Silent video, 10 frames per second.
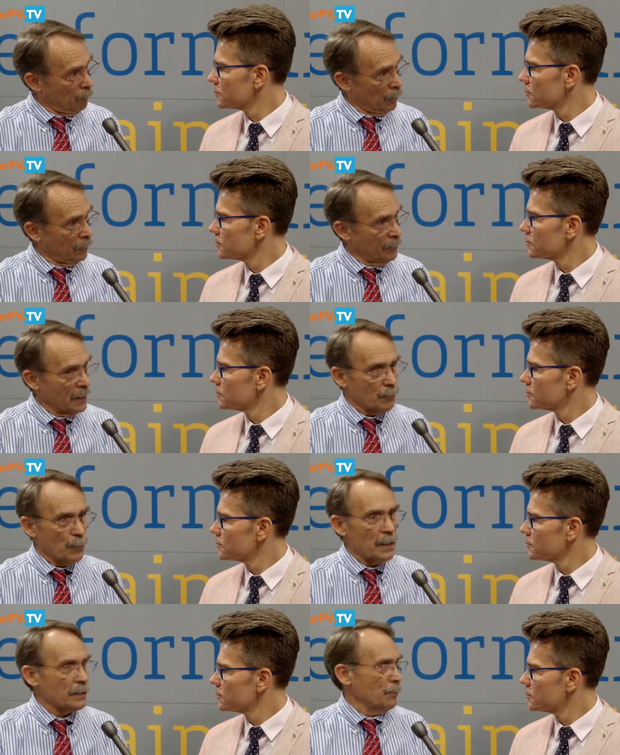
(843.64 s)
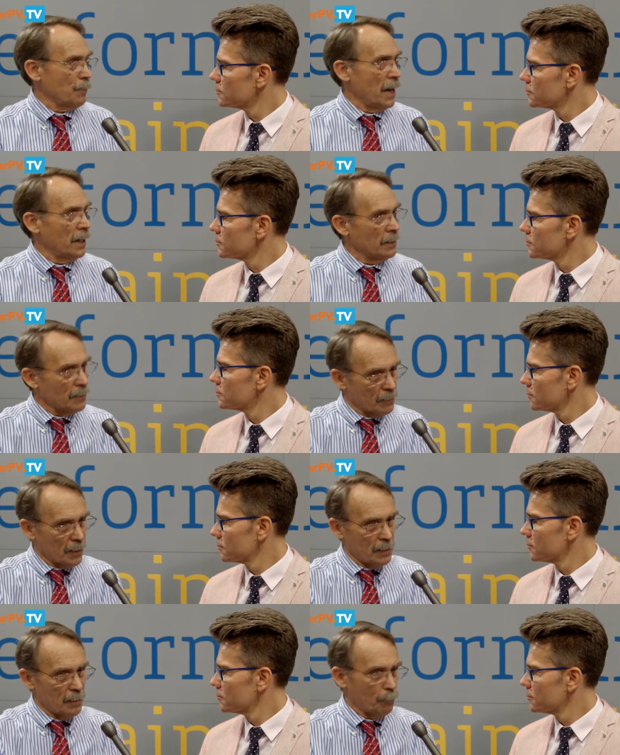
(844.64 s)
Speaker 1: world as we expand
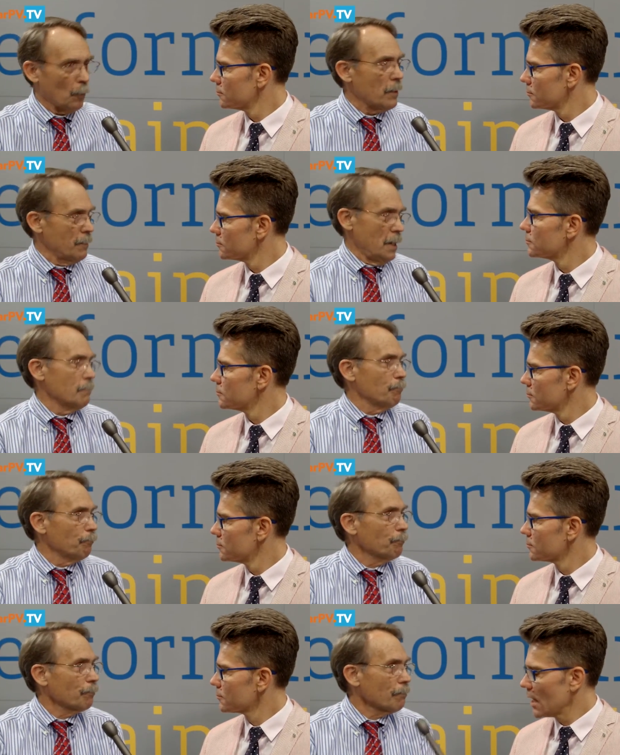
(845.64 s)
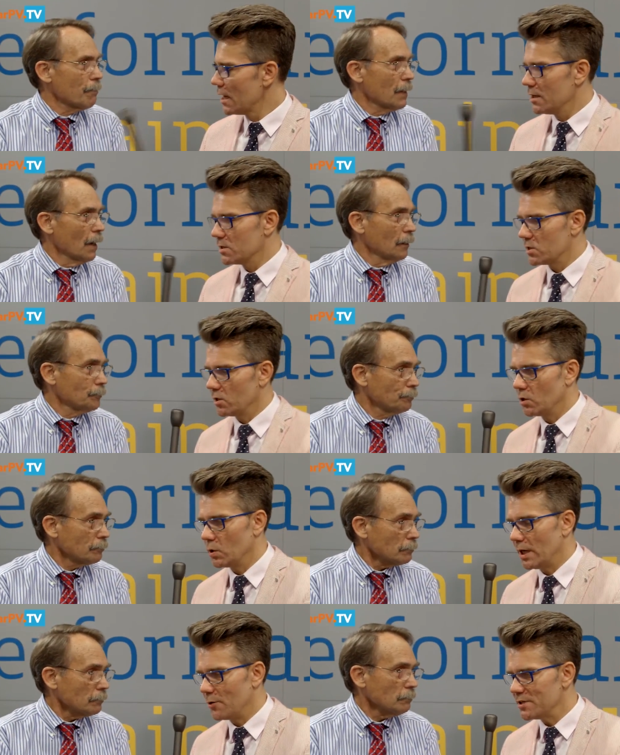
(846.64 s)
the deployment.
Speaker 2: So
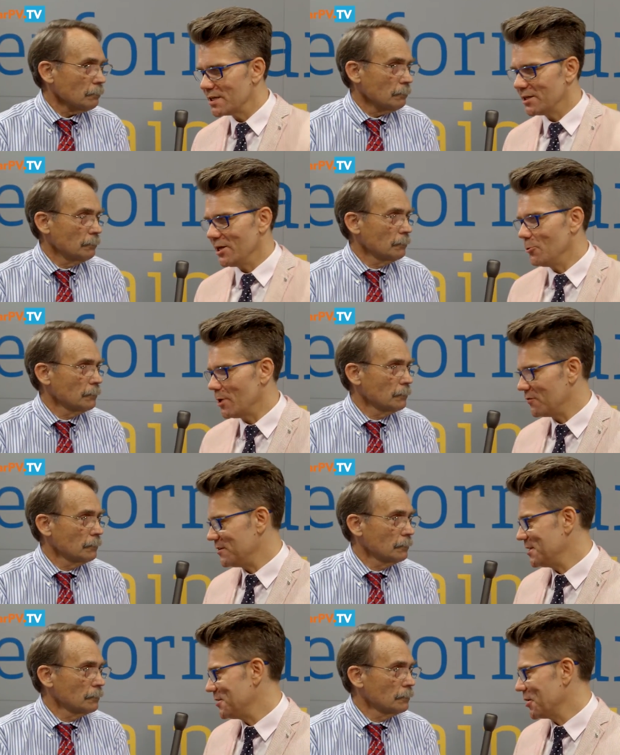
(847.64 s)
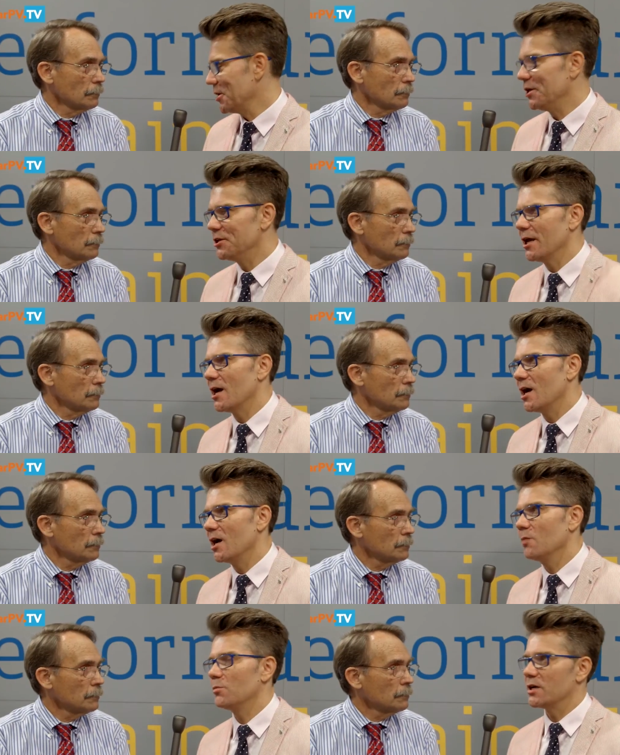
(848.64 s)
uh, recently we are visiting
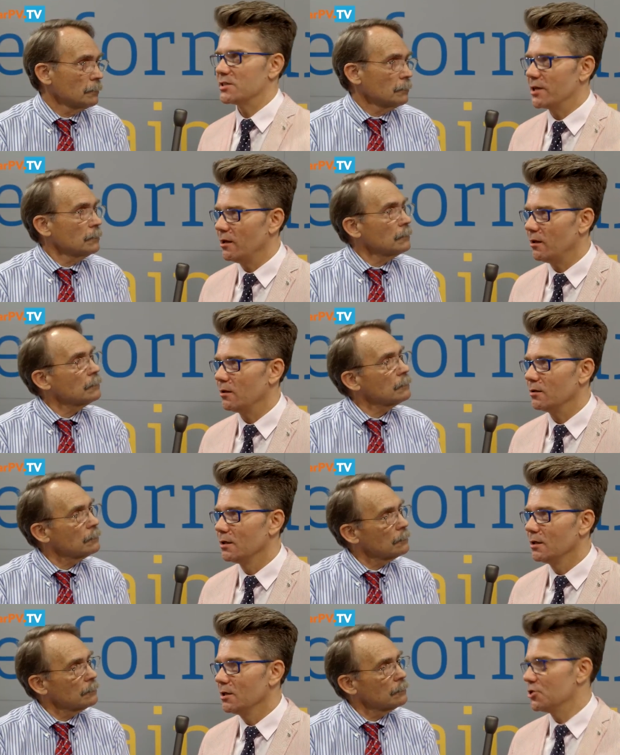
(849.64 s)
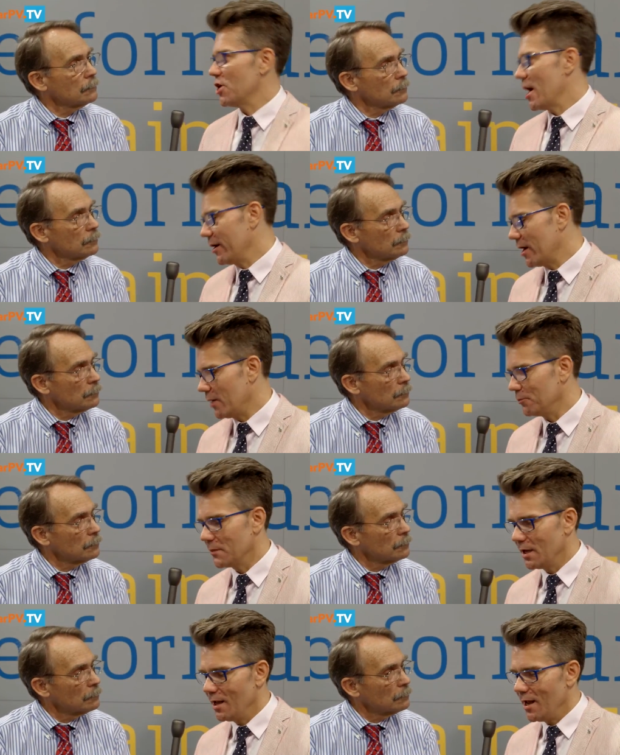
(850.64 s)
India, Brazil, China,
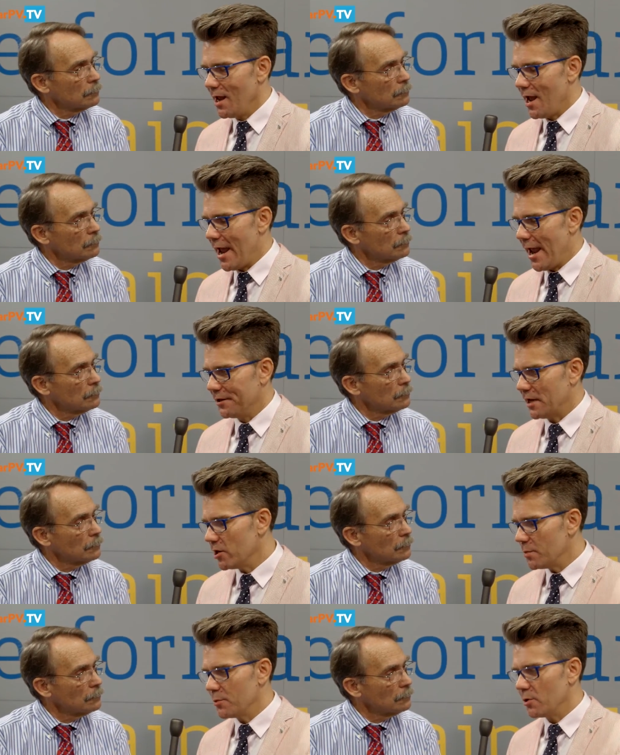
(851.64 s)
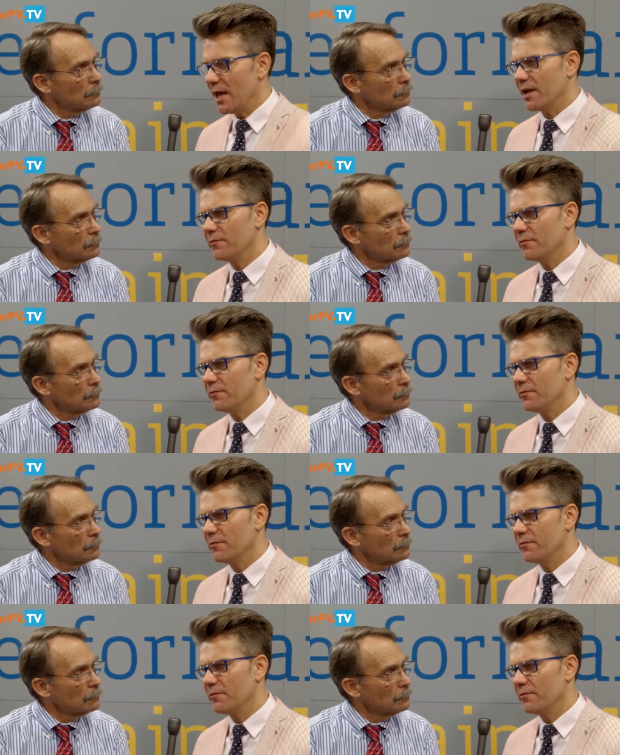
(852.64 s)
and I remember like